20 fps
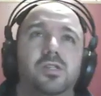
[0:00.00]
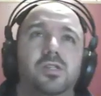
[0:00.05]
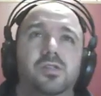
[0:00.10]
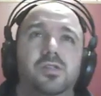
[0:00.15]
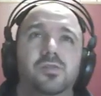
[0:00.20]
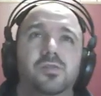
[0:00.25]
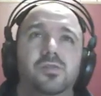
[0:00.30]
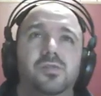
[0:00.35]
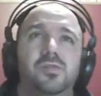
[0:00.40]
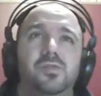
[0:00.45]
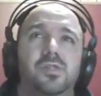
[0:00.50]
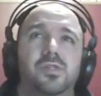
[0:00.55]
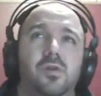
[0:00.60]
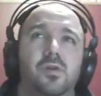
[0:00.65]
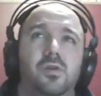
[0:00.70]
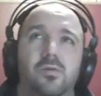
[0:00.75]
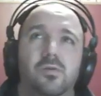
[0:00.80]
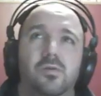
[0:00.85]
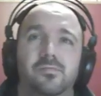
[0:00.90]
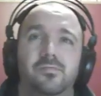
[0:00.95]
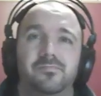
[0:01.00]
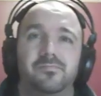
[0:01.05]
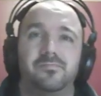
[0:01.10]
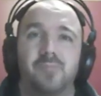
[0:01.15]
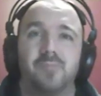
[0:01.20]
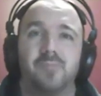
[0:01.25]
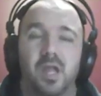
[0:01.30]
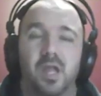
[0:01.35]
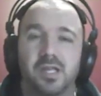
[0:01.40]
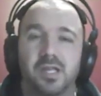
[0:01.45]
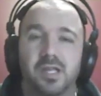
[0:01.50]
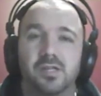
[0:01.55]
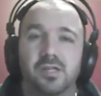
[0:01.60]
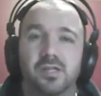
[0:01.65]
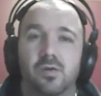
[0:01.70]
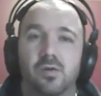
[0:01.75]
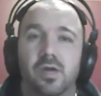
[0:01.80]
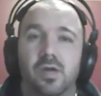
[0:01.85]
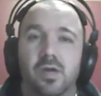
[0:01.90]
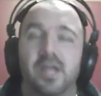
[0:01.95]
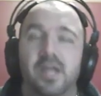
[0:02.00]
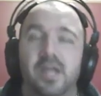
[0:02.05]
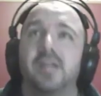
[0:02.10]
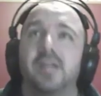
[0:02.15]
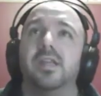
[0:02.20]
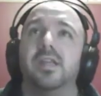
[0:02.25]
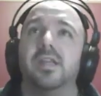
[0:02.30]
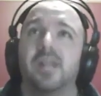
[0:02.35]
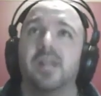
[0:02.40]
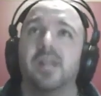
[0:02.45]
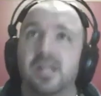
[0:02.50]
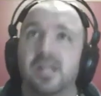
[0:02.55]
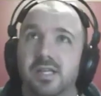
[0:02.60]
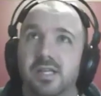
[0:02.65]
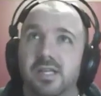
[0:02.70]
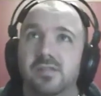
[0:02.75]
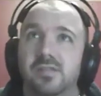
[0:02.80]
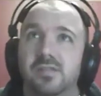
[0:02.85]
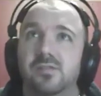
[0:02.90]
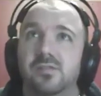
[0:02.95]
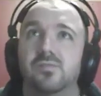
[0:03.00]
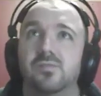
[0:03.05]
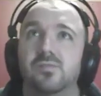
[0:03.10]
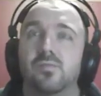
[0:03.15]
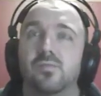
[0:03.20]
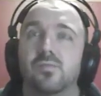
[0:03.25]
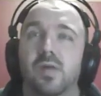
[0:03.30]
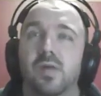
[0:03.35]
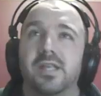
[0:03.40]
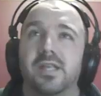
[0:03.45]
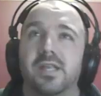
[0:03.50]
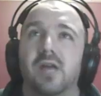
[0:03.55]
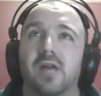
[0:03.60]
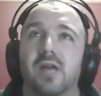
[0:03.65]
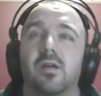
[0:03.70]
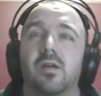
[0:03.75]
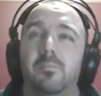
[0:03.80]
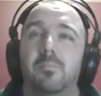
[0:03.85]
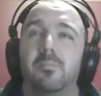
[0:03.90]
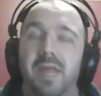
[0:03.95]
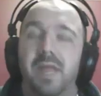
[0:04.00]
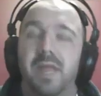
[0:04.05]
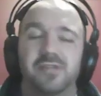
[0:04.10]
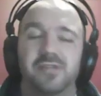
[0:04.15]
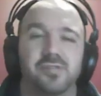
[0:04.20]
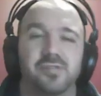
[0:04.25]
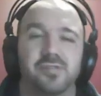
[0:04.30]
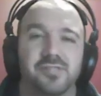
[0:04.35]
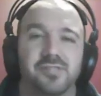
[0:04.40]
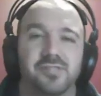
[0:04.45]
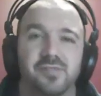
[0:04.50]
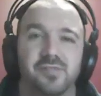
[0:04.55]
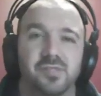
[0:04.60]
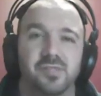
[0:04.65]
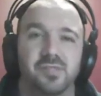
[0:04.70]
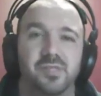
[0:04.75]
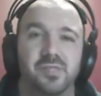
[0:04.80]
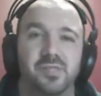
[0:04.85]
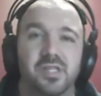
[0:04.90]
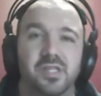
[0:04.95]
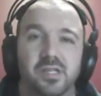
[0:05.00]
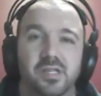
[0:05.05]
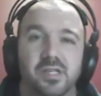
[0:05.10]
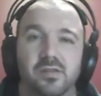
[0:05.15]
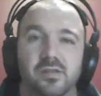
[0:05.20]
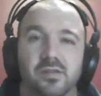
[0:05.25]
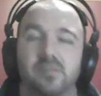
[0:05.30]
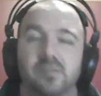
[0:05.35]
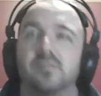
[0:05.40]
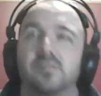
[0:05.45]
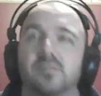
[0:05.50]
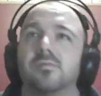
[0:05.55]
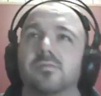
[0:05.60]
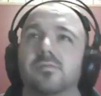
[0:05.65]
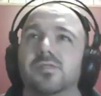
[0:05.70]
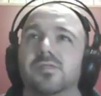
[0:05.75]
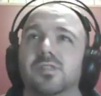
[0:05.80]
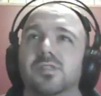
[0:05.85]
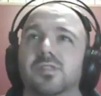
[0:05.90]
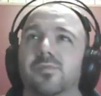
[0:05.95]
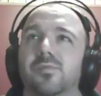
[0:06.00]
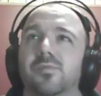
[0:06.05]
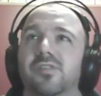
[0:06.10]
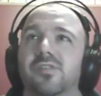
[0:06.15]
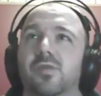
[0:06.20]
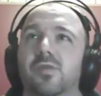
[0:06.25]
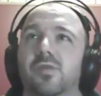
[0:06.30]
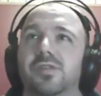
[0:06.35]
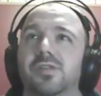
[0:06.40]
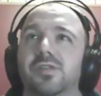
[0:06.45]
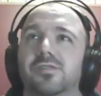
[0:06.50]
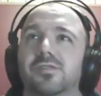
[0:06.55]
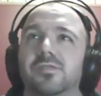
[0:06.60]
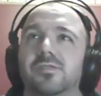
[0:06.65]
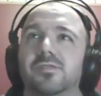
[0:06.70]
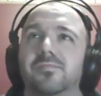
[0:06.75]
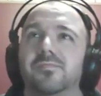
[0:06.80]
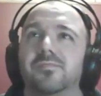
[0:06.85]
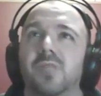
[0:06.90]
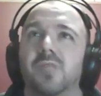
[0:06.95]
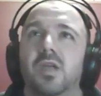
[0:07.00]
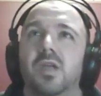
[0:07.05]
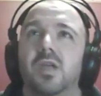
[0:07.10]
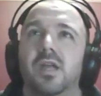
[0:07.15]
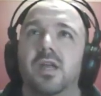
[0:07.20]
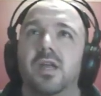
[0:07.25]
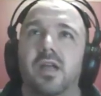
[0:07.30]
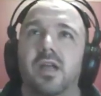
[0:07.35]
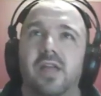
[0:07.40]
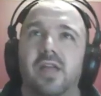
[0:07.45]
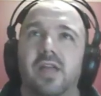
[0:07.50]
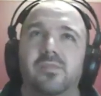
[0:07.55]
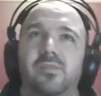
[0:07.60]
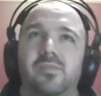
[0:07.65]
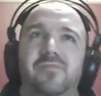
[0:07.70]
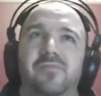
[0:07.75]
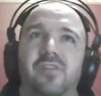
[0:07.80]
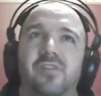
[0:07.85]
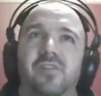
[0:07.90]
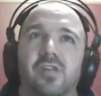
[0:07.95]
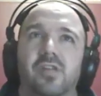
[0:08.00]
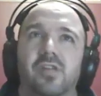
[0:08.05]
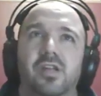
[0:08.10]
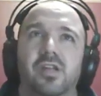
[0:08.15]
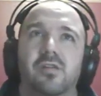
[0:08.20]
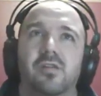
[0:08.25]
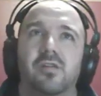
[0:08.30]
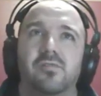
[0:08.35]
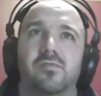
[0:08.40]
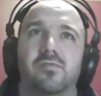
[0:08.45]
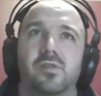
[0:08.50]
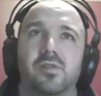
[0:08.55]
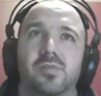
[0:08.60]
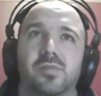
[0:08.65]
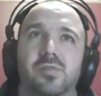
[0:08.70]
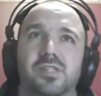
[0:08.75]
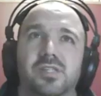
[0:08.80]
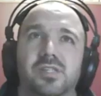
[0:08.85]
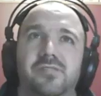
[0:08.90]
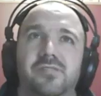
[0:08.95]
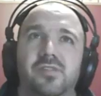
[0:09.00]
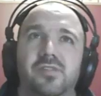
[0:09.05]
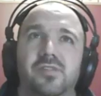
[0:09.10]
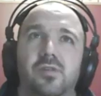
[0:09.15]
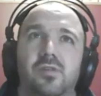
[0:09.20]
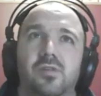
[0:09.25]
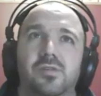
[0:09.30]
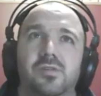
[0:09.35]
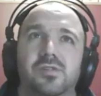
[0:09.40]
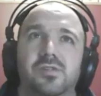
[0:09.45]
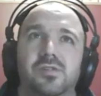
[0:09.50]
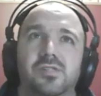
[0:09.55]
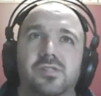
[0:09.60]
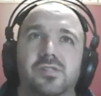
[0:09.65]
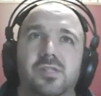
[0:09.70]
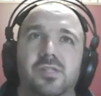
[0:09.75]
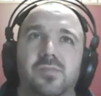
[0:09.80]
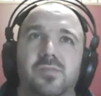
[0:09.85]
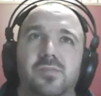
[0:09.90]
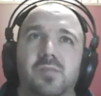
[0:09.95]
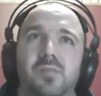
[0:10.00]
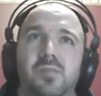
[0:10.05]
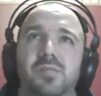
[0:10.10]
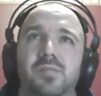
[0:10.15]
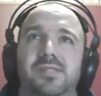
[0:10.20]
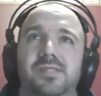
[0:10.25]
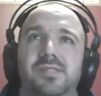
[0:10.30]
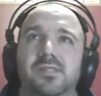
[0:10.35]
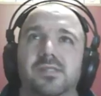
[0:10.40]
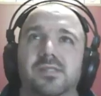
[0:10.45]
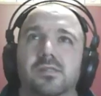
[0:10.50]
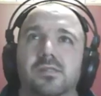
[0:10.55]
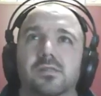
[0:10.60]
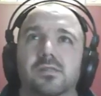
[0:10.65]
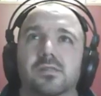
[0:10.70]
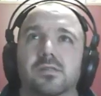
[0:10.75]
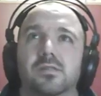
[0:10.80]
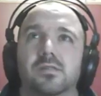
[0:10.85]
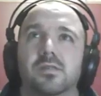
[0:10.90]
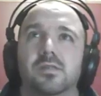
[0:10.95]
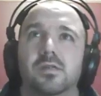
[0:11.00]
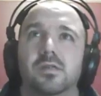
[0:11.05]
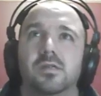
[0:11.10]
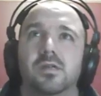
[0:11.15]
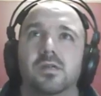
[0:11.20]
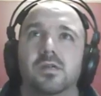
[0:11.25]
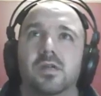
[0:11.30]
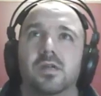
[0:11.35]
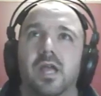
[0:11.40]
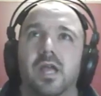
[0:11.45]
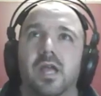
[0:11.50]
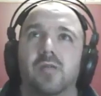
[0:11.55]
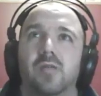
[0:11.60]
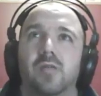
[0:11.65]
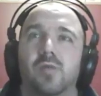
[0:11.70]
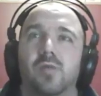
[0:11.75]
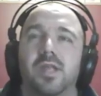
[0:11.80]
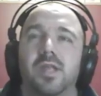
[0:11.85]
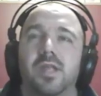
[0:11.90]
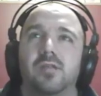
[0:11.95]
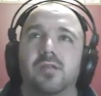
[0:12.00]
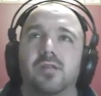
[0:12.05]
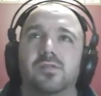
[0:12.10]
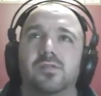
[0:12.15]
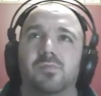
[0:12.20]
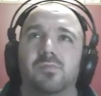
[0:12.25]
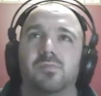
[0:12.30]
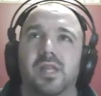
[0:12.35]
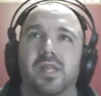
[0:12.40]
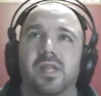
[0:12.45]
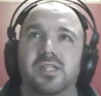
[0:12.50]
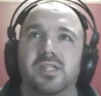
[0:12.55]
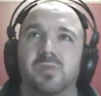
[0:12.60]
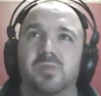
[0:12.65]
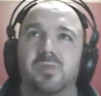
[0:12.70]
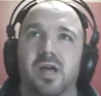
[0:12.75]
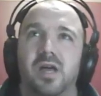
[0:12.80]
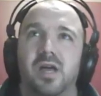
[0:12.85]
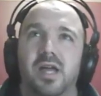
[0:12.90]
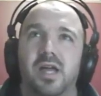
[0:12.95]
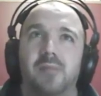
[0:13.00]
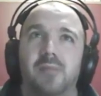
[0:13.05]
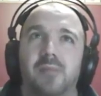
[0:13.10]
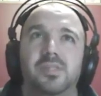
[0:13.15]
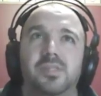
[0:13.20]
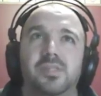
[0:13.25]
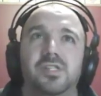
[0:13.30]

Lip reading: To do so, I need to go ahead and I need to write down a matrix for this particular system of equations. Now, I have to be very careful here, because if you notice, there's something missing. And right here in this blank spot, I